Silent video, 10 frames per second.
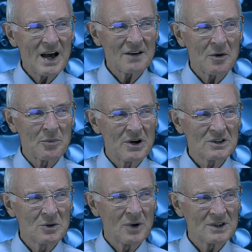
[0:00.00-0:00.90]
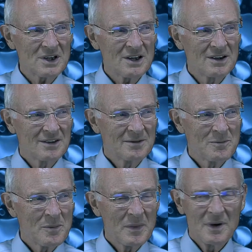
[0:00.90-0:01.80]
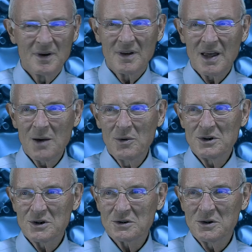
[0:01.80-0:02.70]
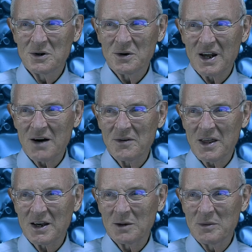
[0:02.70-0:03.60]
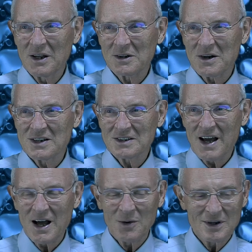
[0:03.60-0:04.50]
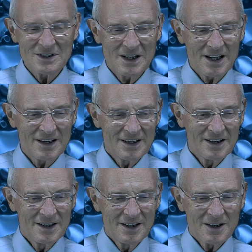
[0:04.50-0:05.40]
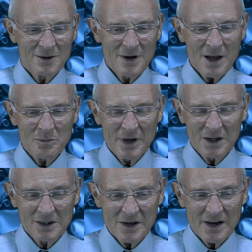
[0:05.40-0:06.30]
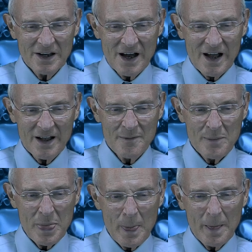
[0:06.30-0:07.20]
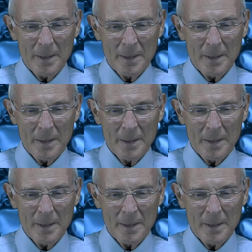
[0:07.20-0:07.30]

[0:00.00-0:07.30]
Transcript: of a person was he? He was used to doing everything in a military style, wasn't he? Oh, yes. Great military guy. That was his